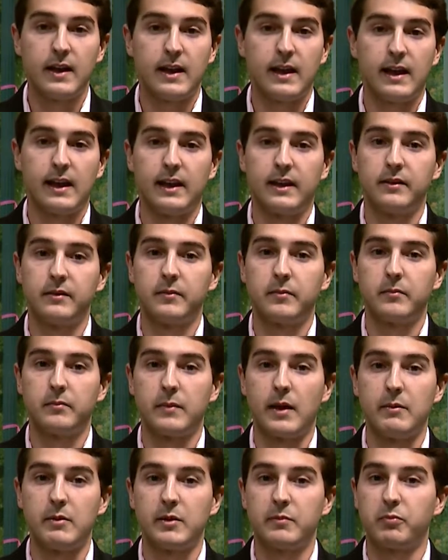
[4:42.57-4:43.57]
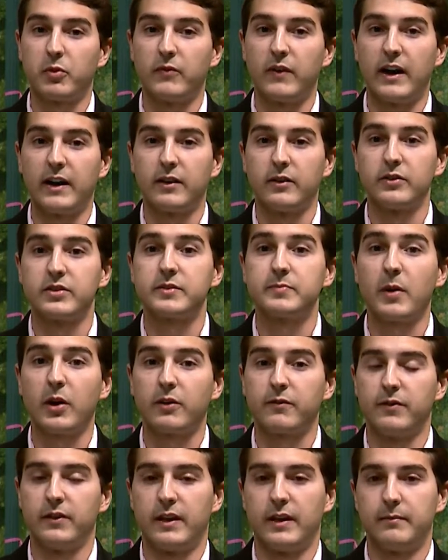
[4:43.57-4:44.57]
and maybe provide a little spark
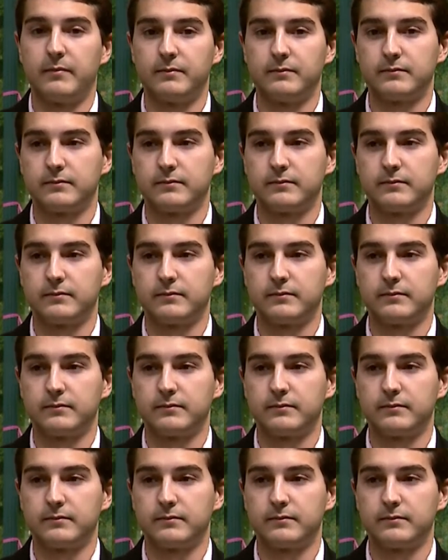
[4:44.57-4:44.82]
for them.